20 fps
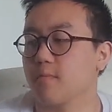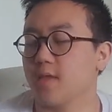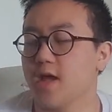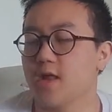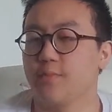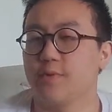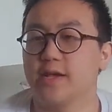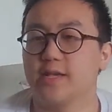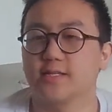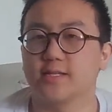
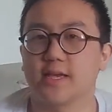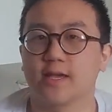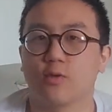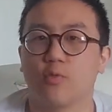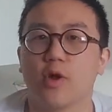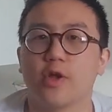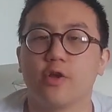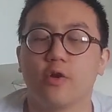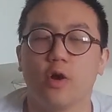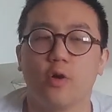Anyway, he's saying,
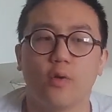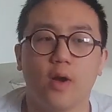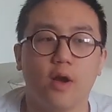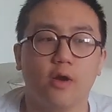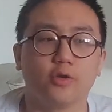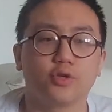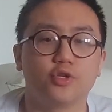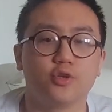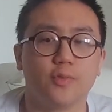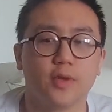where
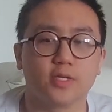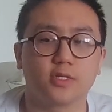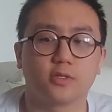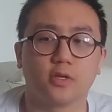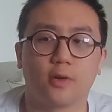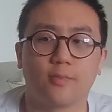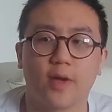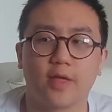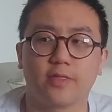else you messed up?